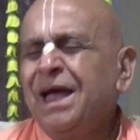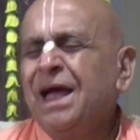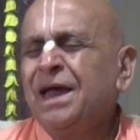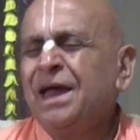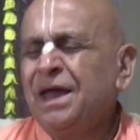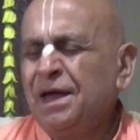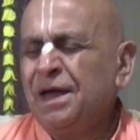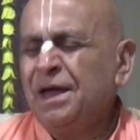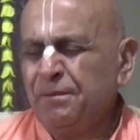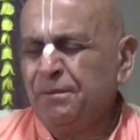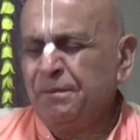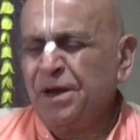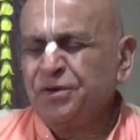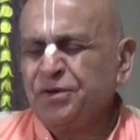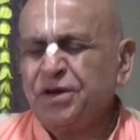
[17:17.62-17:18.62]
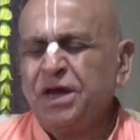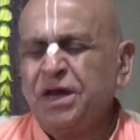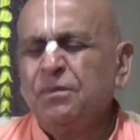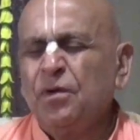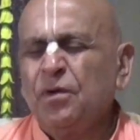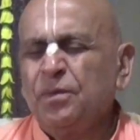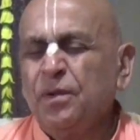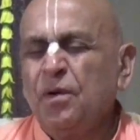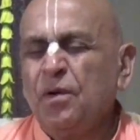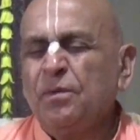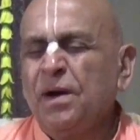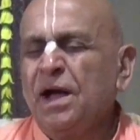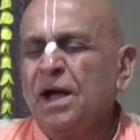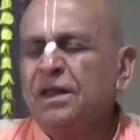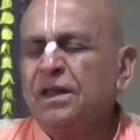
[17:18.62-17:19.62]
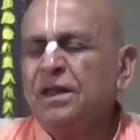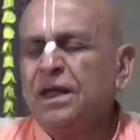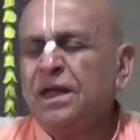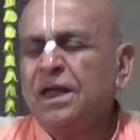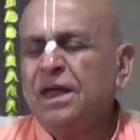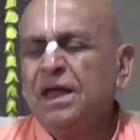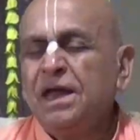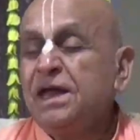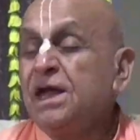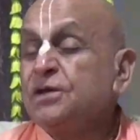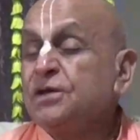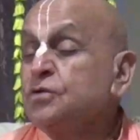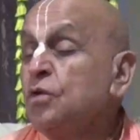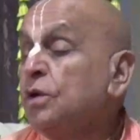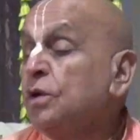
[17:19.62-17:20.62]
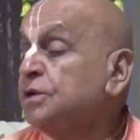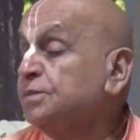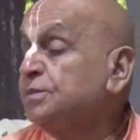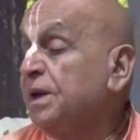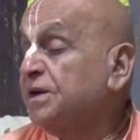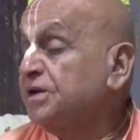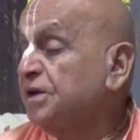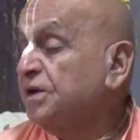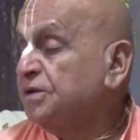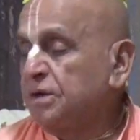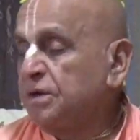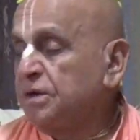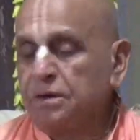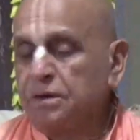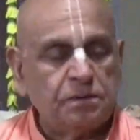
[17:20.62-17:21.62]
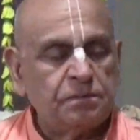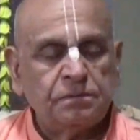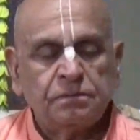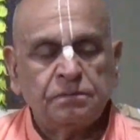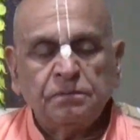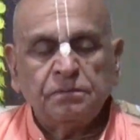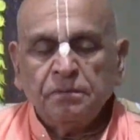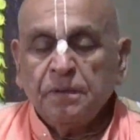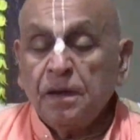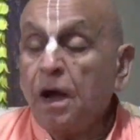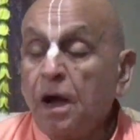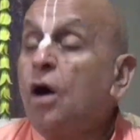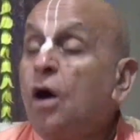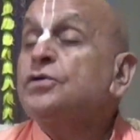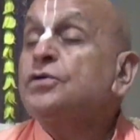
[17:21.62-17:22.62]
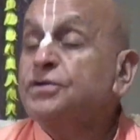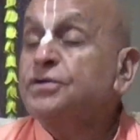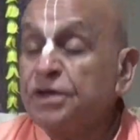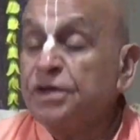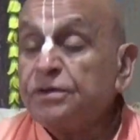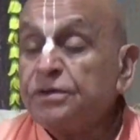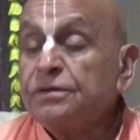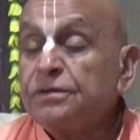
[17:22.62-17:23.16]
And I'm mentioning about Prabhupada, he has no expectation. How is this?